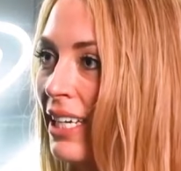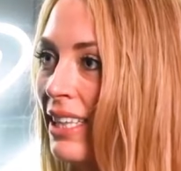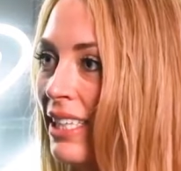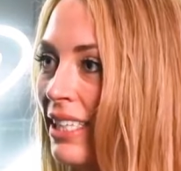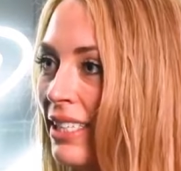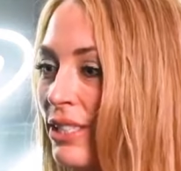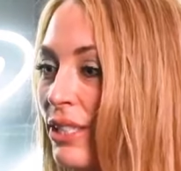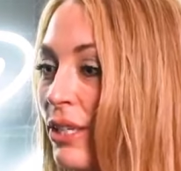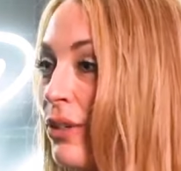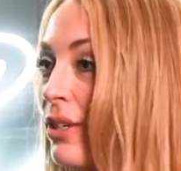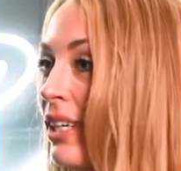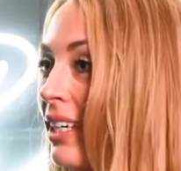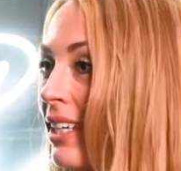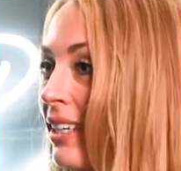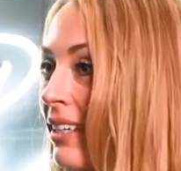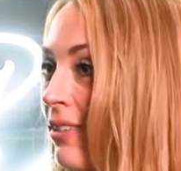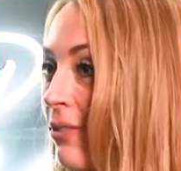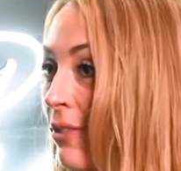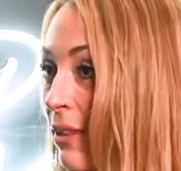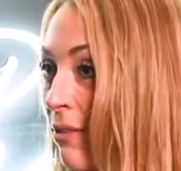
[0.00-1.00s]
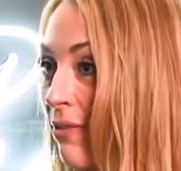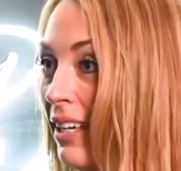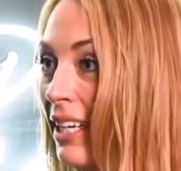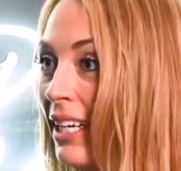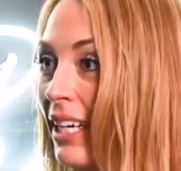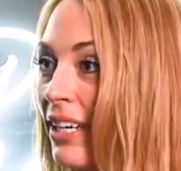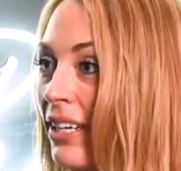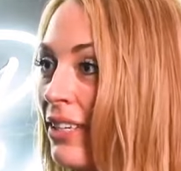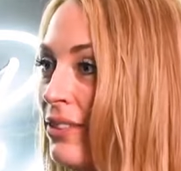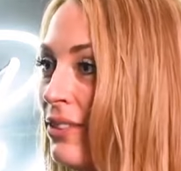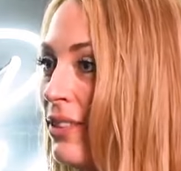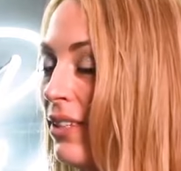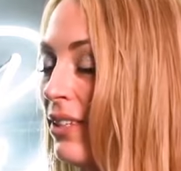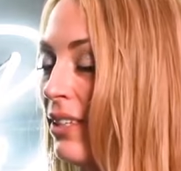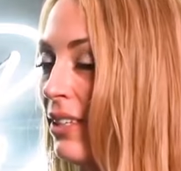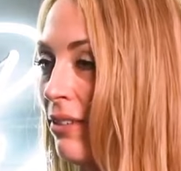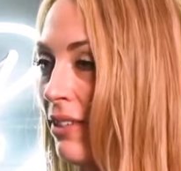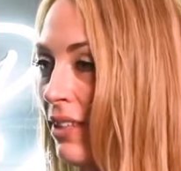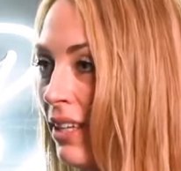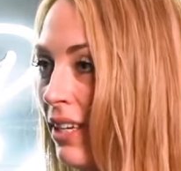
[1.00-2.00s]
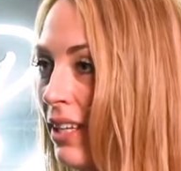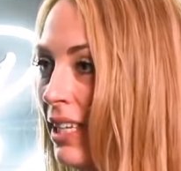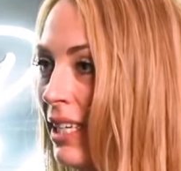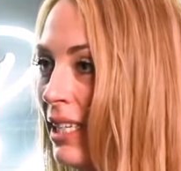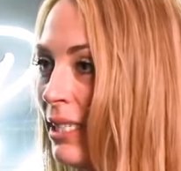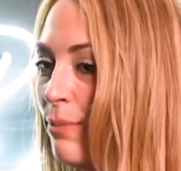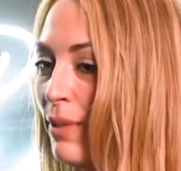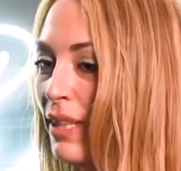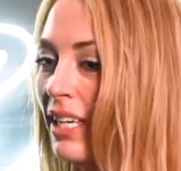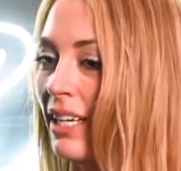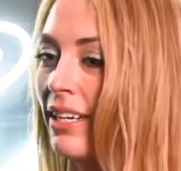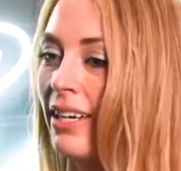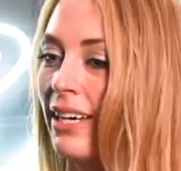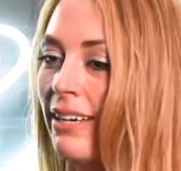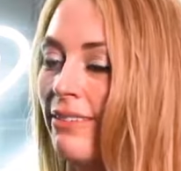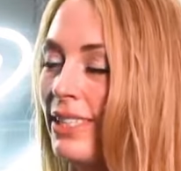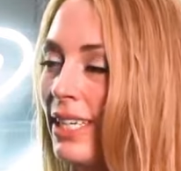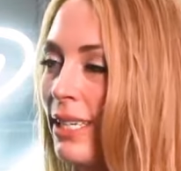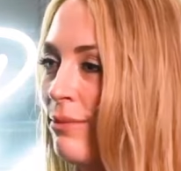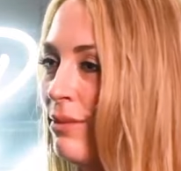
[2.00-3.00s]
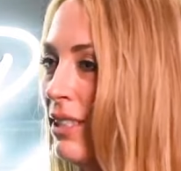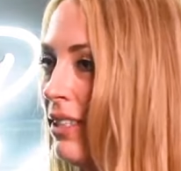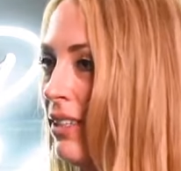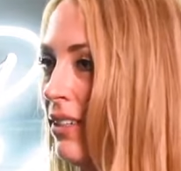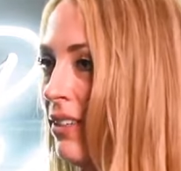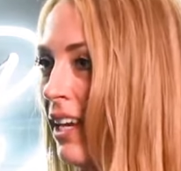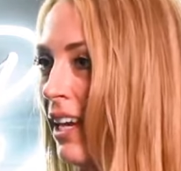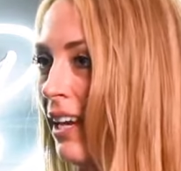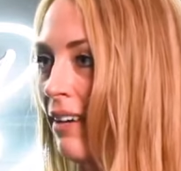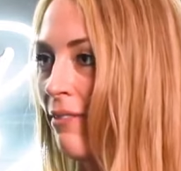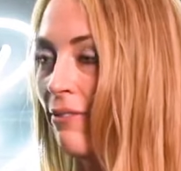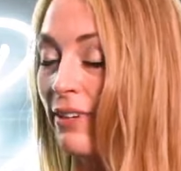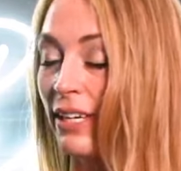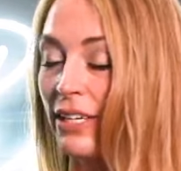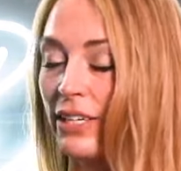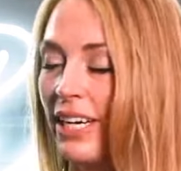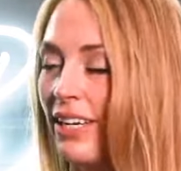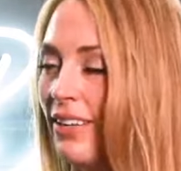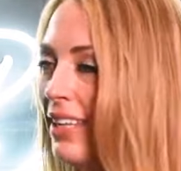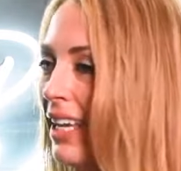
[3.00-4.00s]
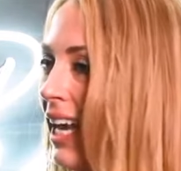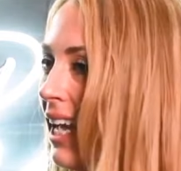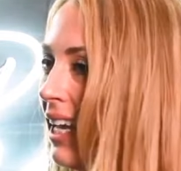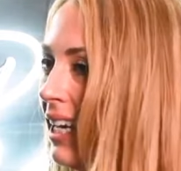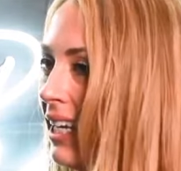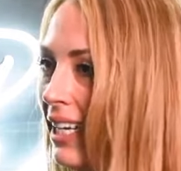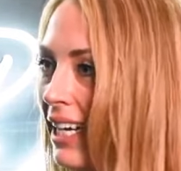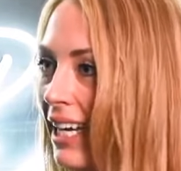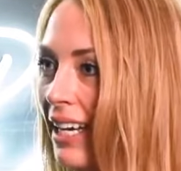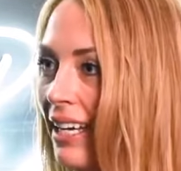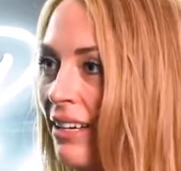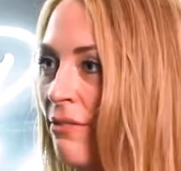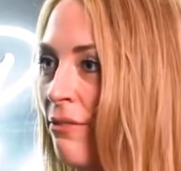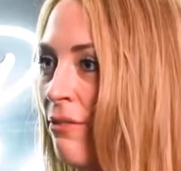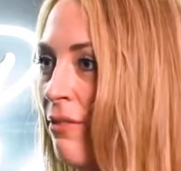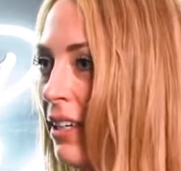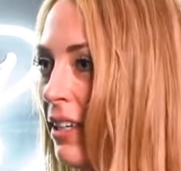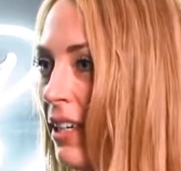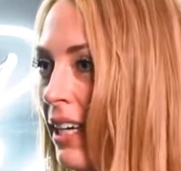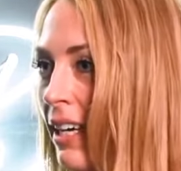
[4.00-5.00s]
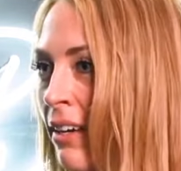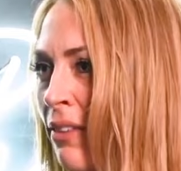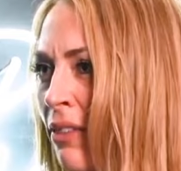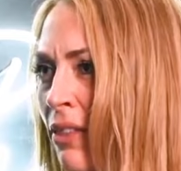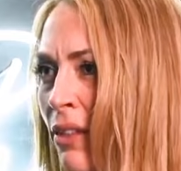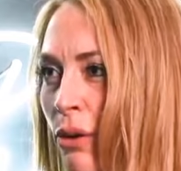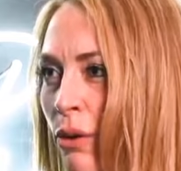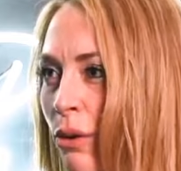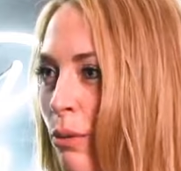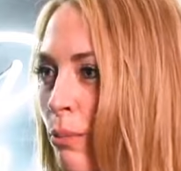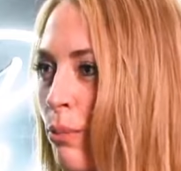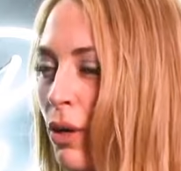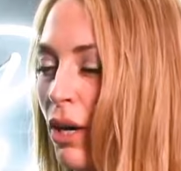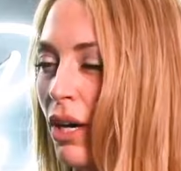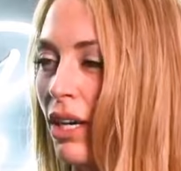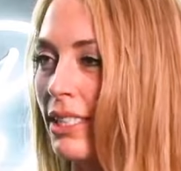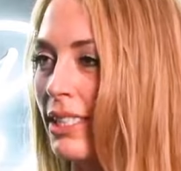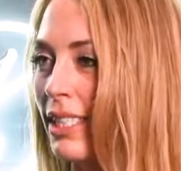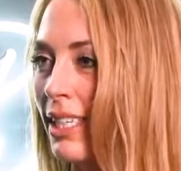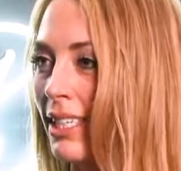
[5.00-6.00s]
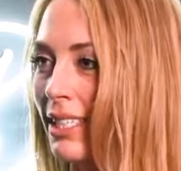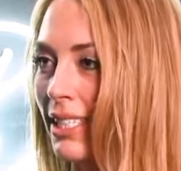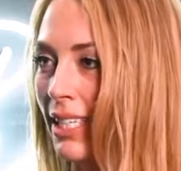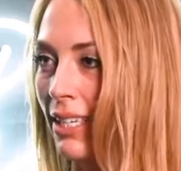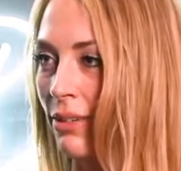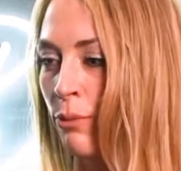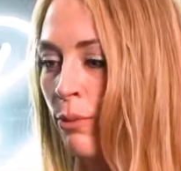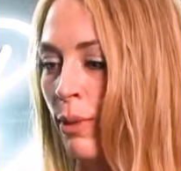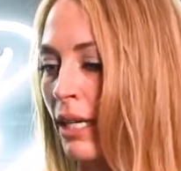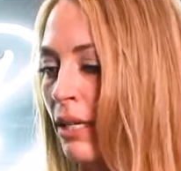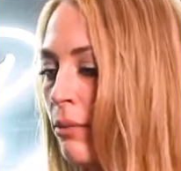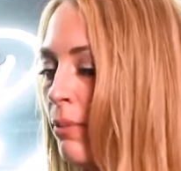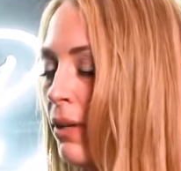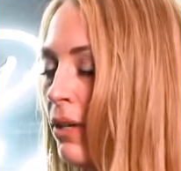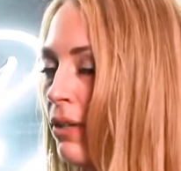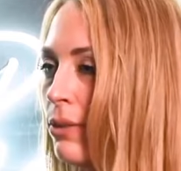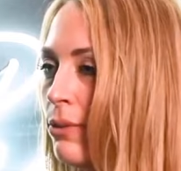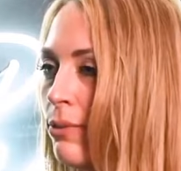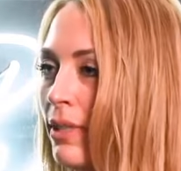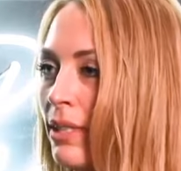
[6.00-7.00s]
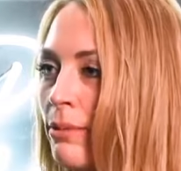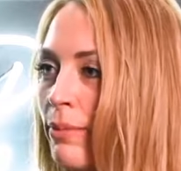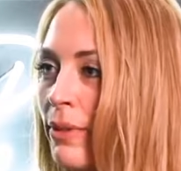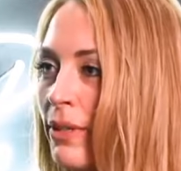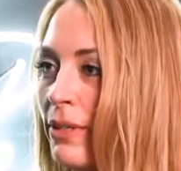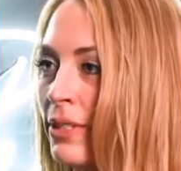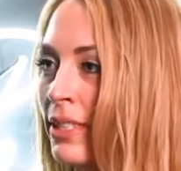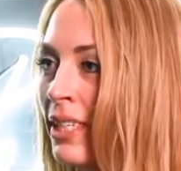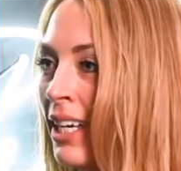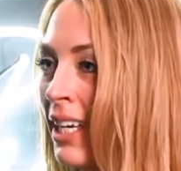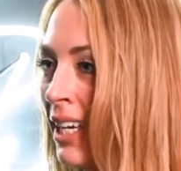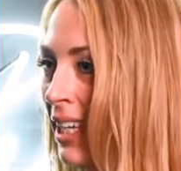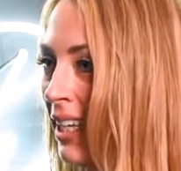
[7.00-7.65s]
And they're so good at, with video and so good with all this, but they don't have time to do that, figure out the editing and figure out the whole process and where to post, what to post.